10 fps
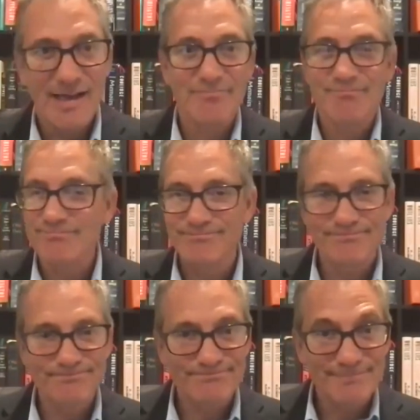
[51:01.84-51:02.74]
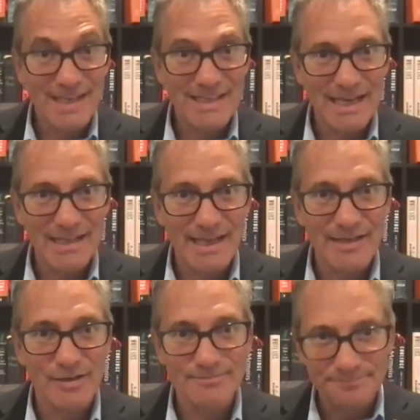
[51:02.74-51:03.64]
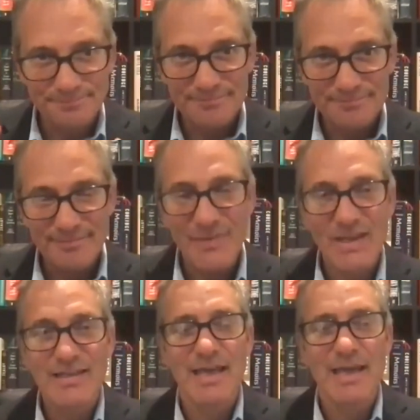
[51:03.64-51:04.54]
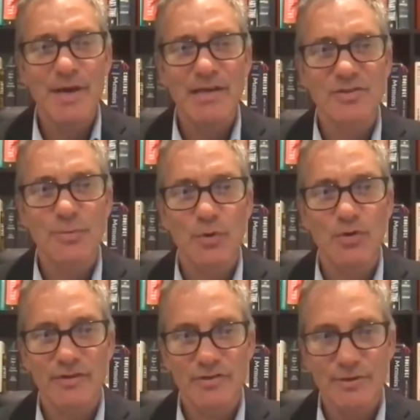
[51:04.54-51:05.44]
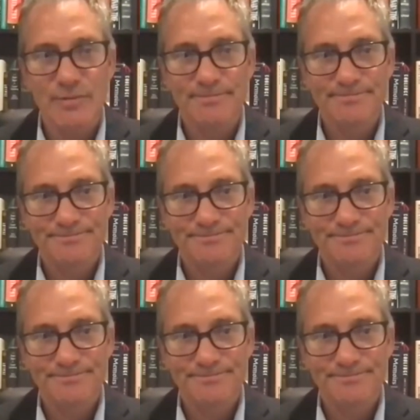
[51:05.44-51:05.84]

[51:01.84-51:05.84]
And a day later, he came out in support of Israel.